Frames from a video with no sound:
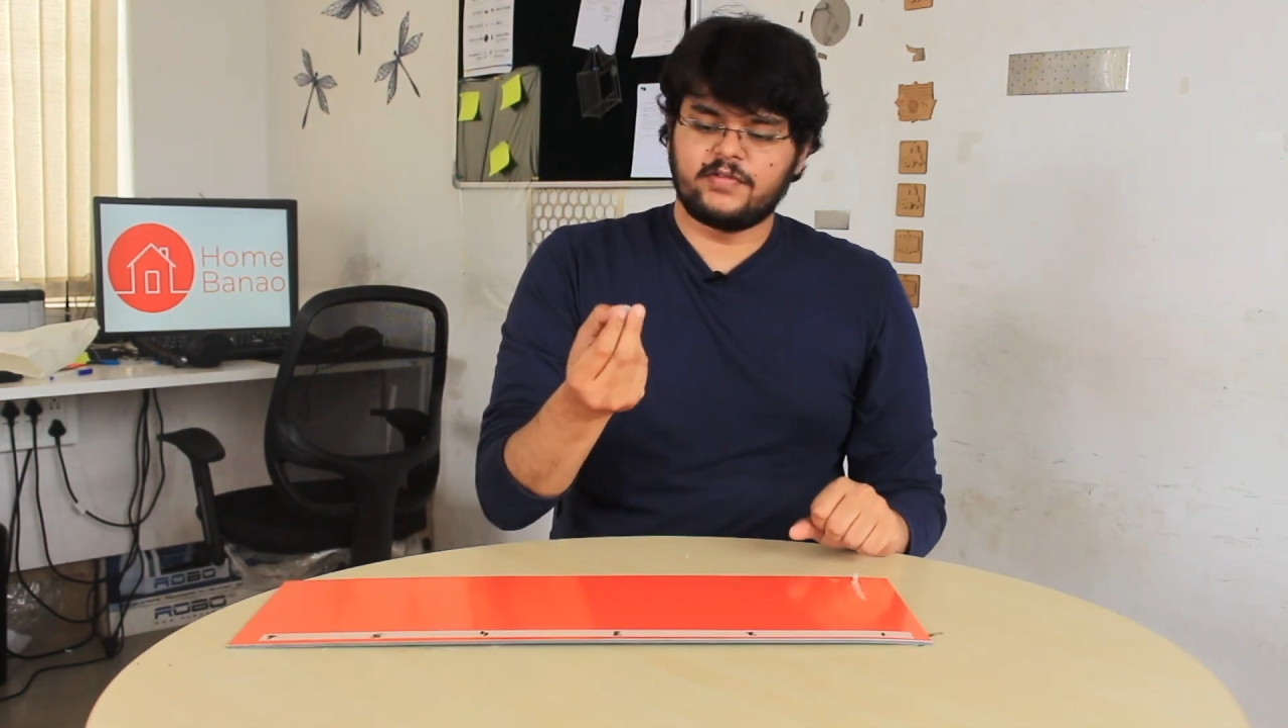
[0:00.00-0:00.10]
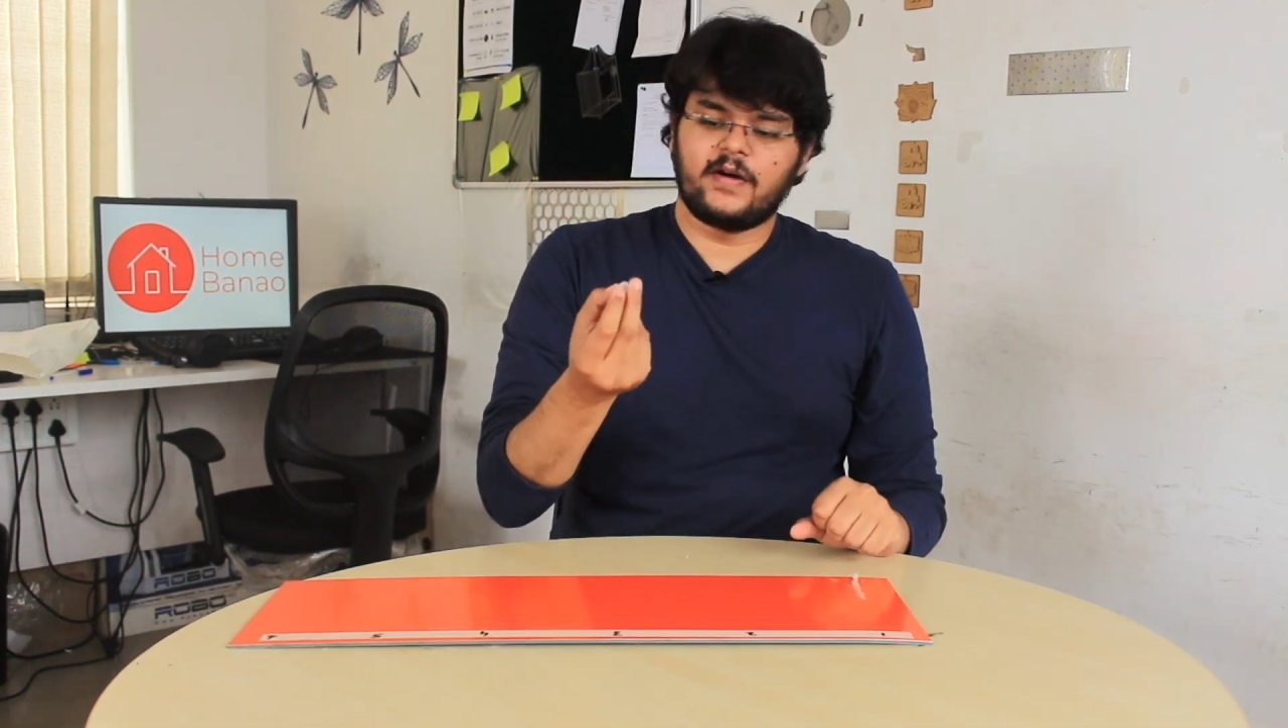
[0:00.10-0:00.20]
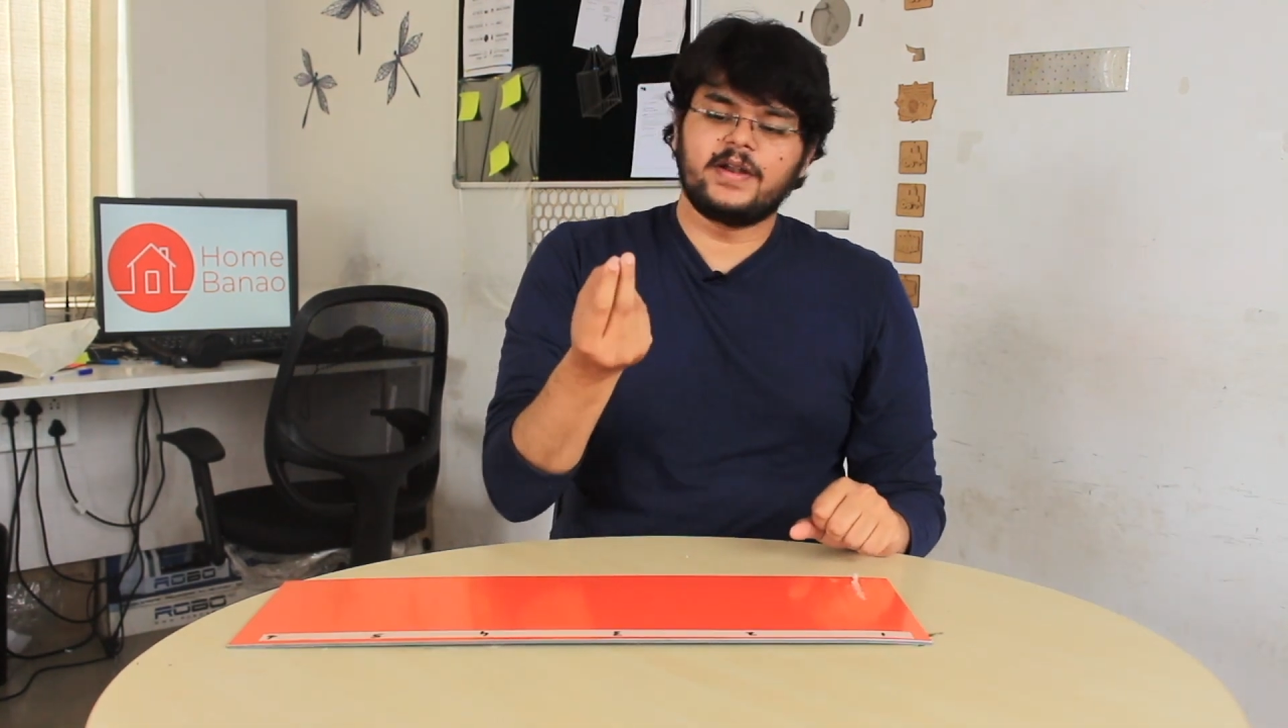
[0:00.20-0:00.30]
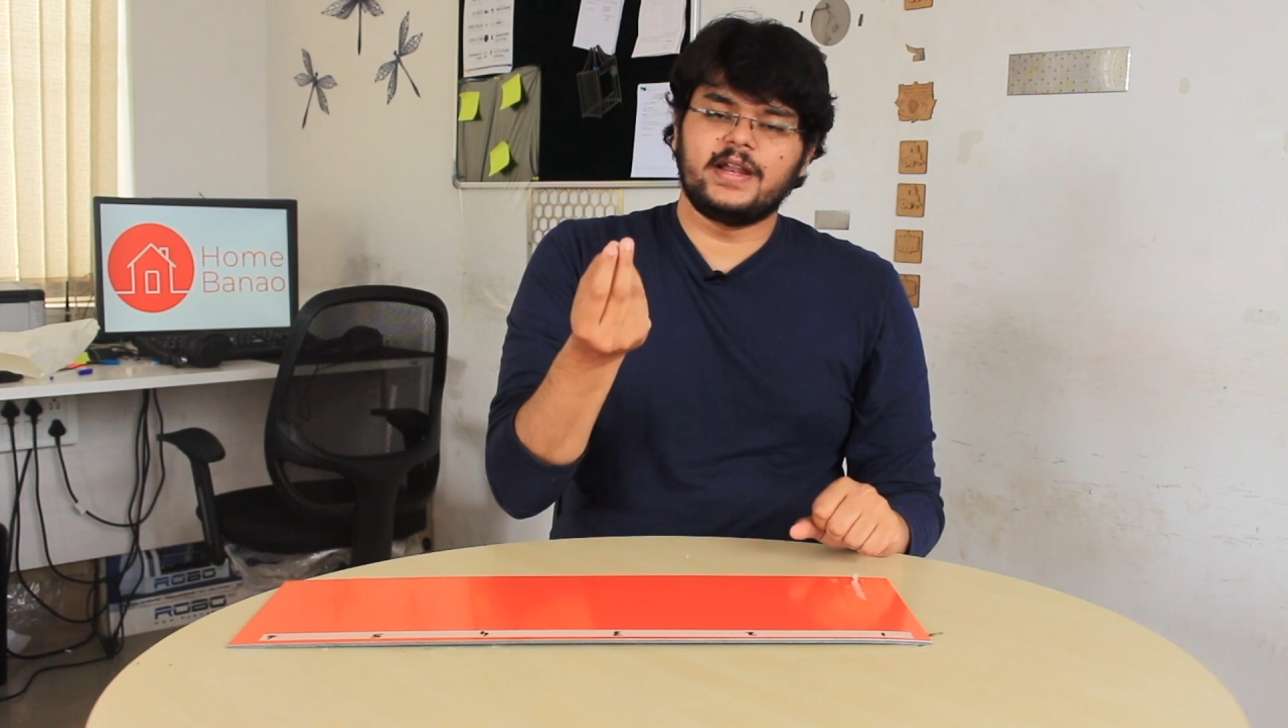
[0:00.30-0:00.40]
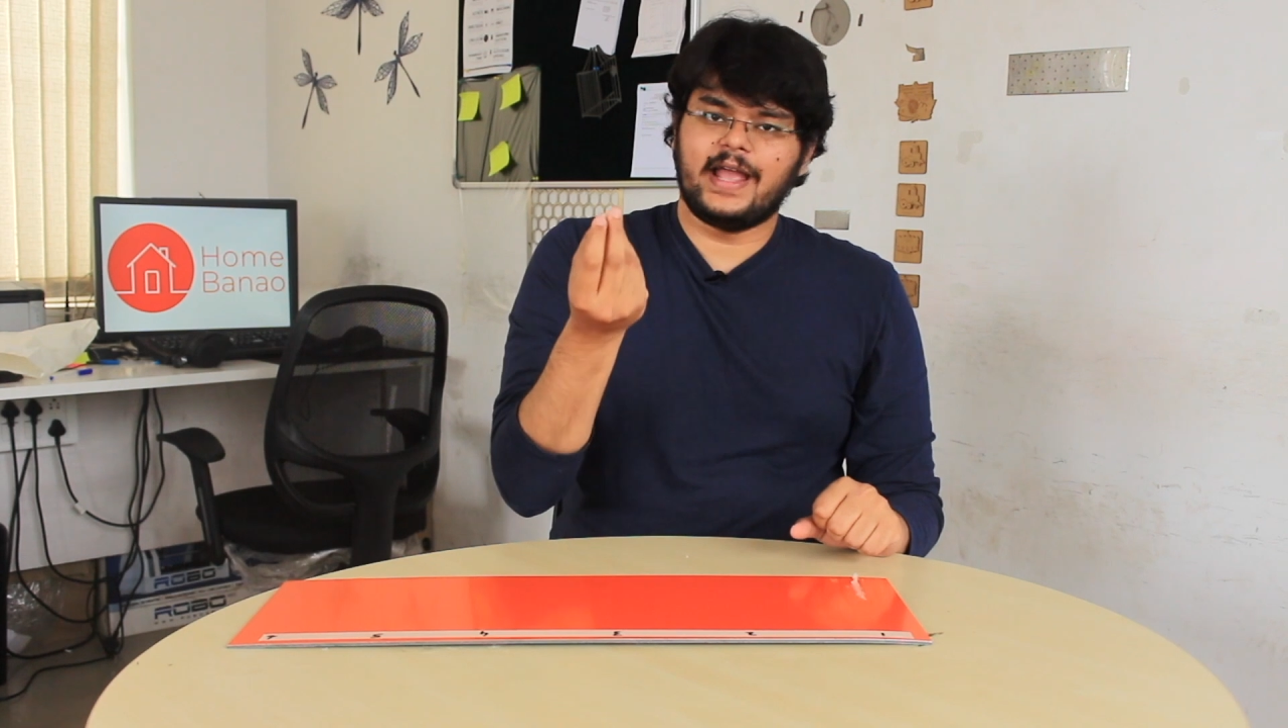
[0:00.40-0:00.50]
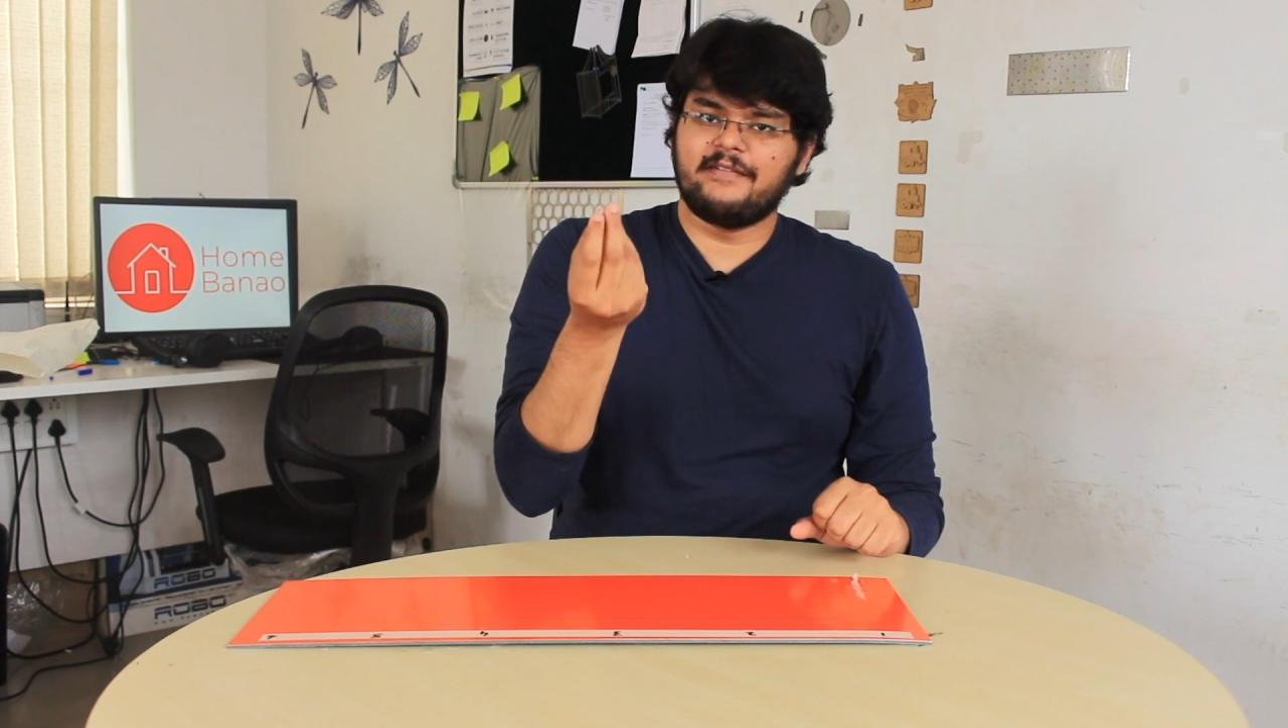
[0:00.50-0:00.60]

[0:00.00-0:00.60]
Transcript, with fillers: found in